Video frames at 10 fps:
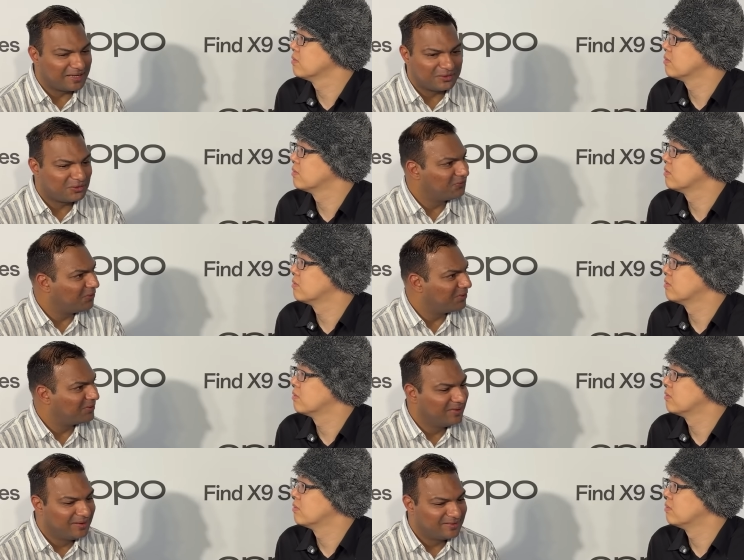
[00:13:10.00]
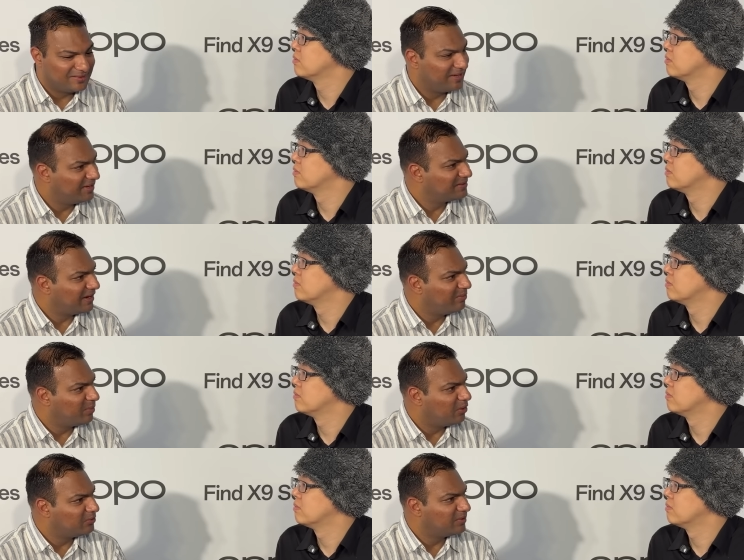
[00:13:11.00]
Speaker 1: Thank you for taking time
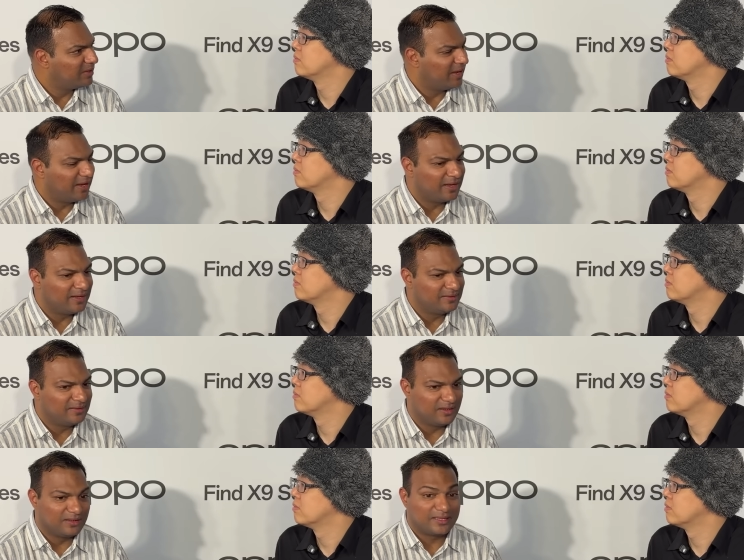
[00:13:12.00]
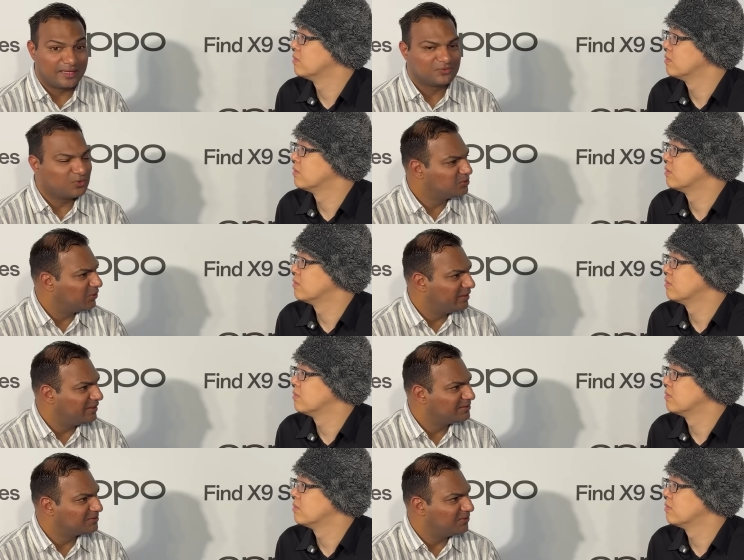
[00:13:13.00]
out and uh, thanks for joining
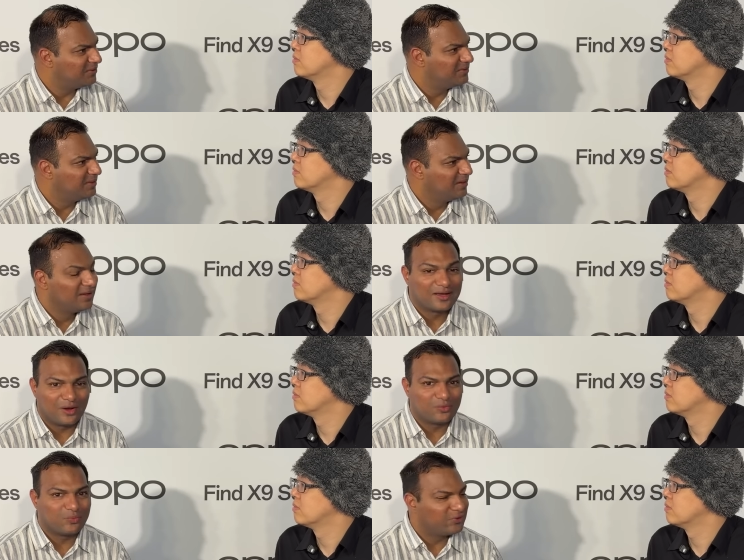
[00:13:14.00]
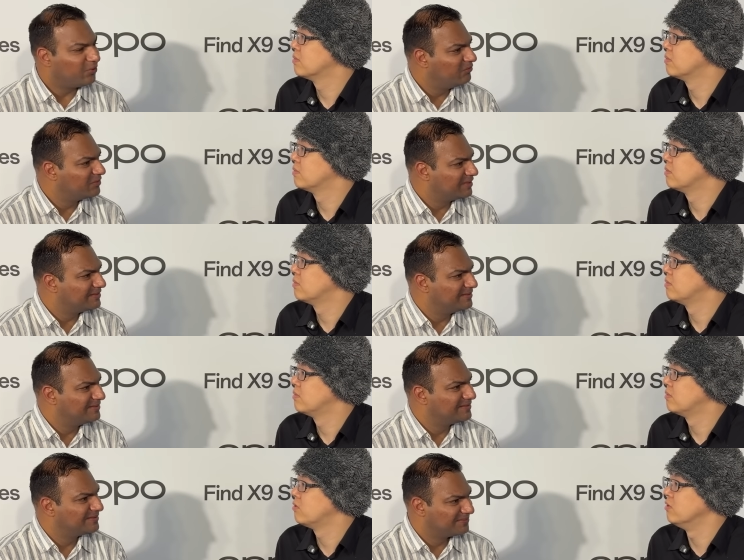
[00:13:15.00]
us on Counterpoint
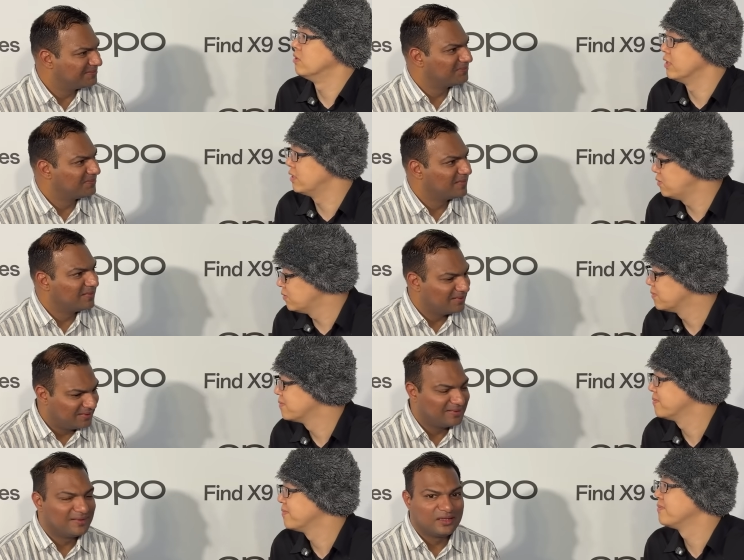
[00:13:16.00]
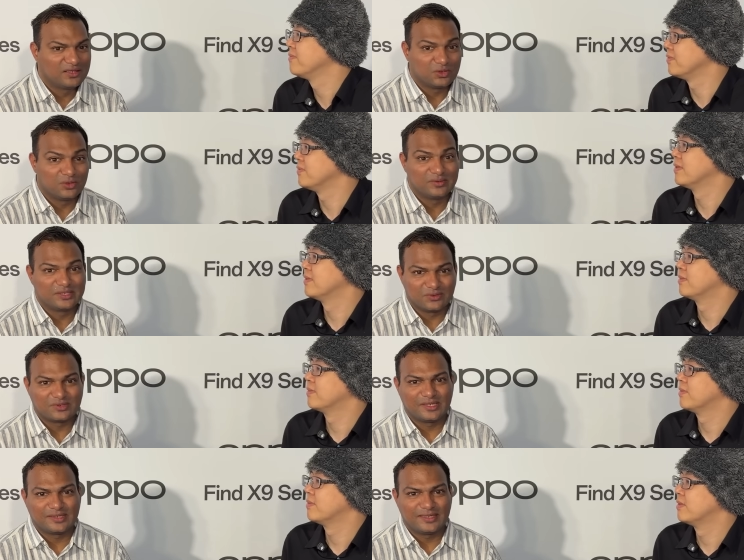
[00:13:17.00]
Conversations. Yeah, thank you too. So this was
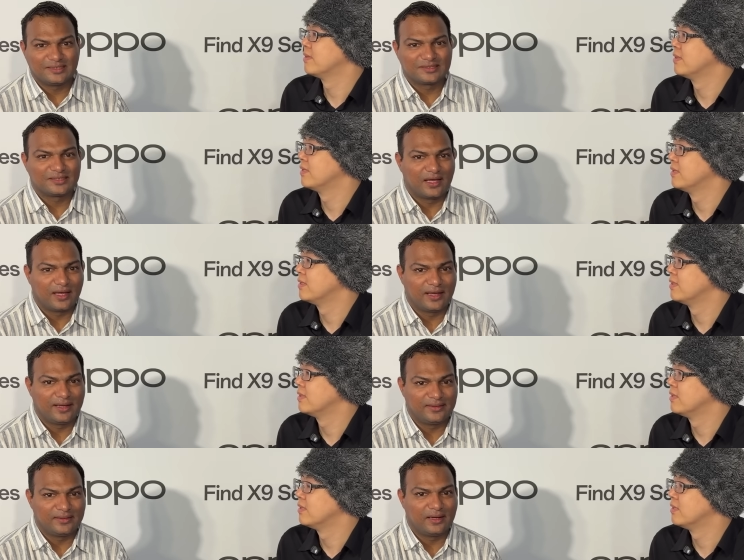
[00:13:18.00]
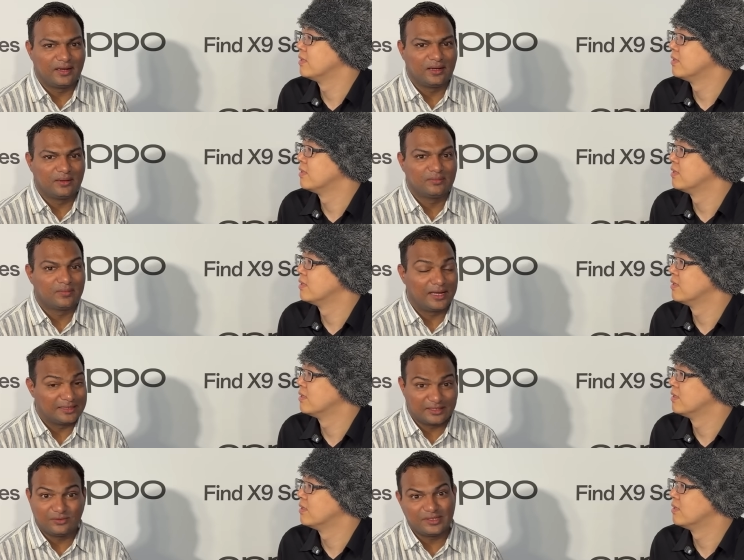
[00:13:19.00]
Ritesh and uh, I'll
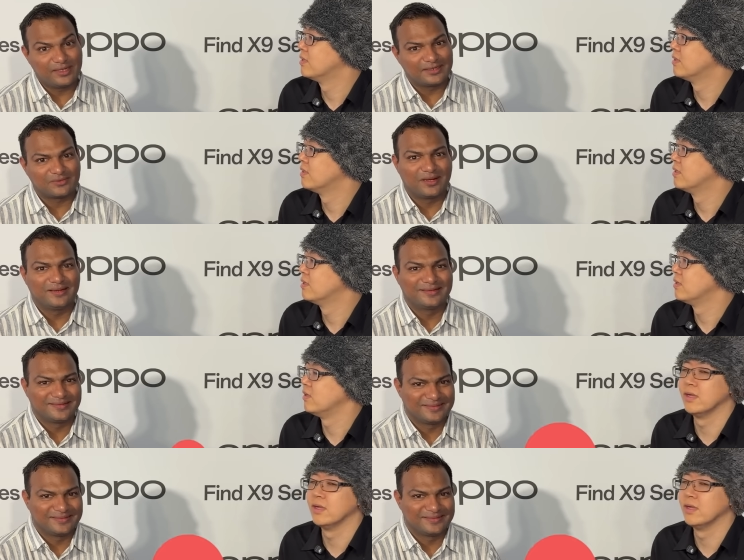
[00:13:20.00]
see you in the next one.